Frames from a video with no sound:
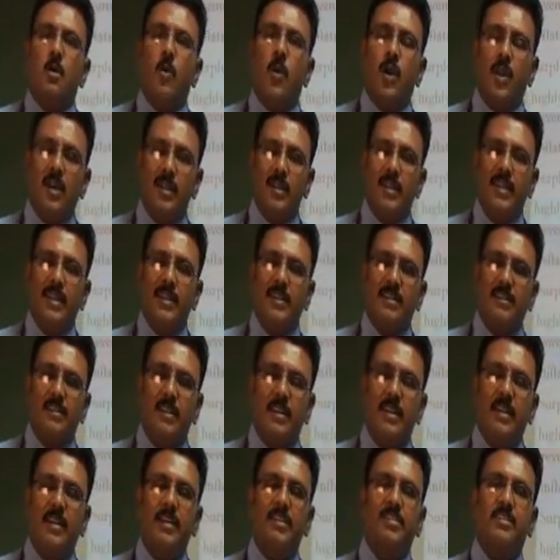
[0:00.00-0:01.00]
what are the
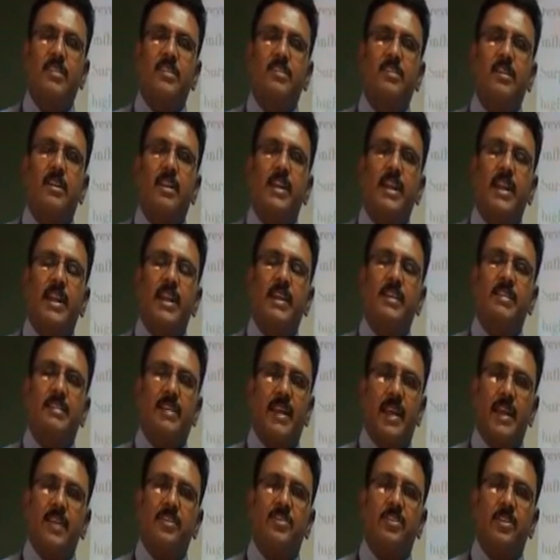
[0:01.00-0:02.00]
industries are getting
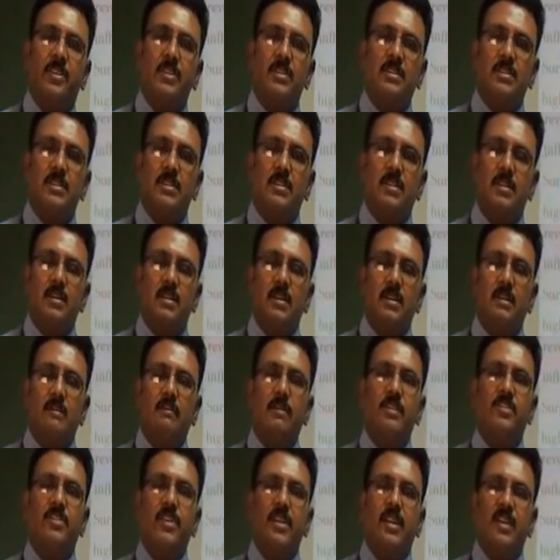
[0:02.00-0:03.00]
sanctions,
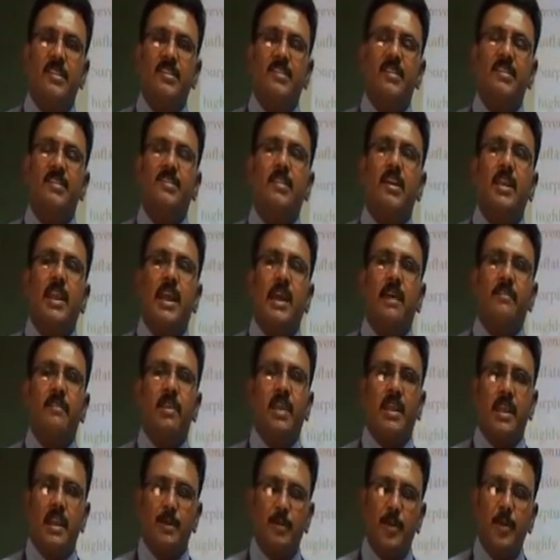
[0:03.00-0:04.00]
which industries are
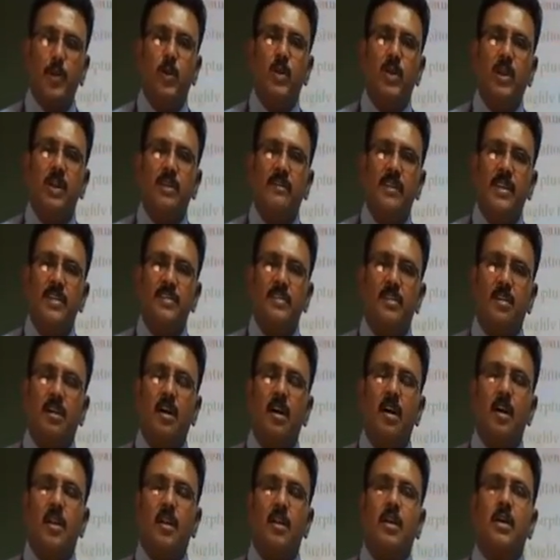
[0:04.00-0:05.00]
having new levies
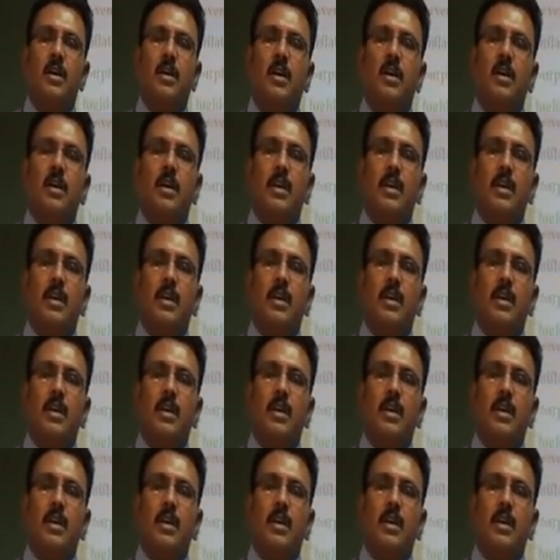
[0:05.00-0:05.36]
or